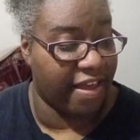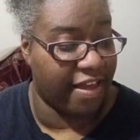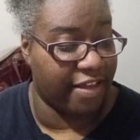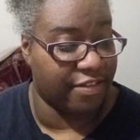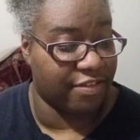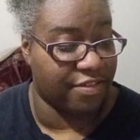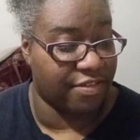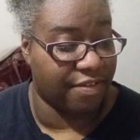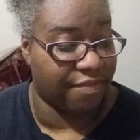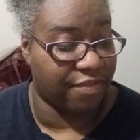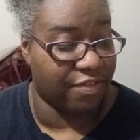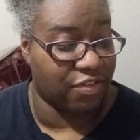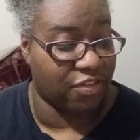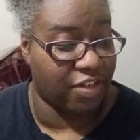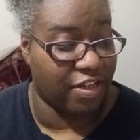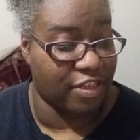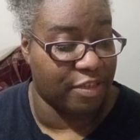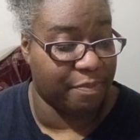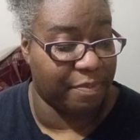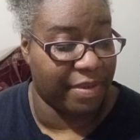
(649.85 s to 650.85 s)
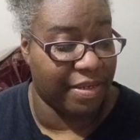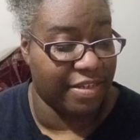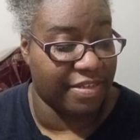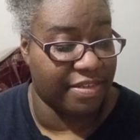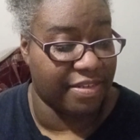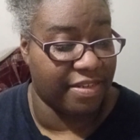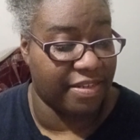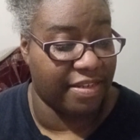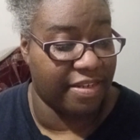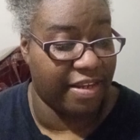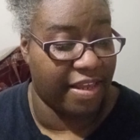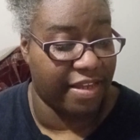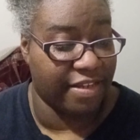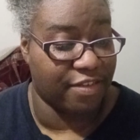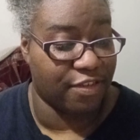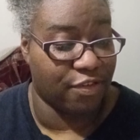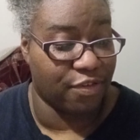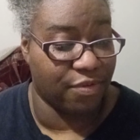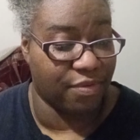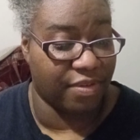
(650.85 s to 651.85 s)
edges of the chest piece
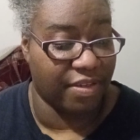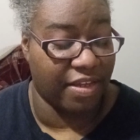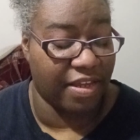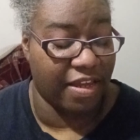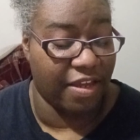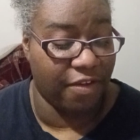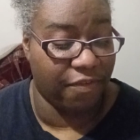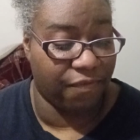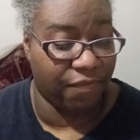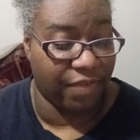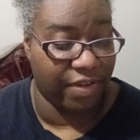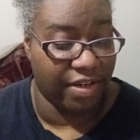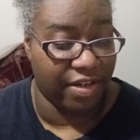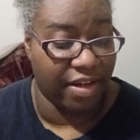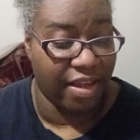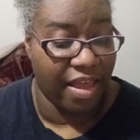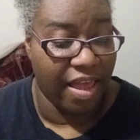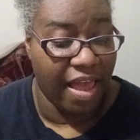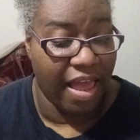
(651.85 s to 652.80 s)
next to the ephod.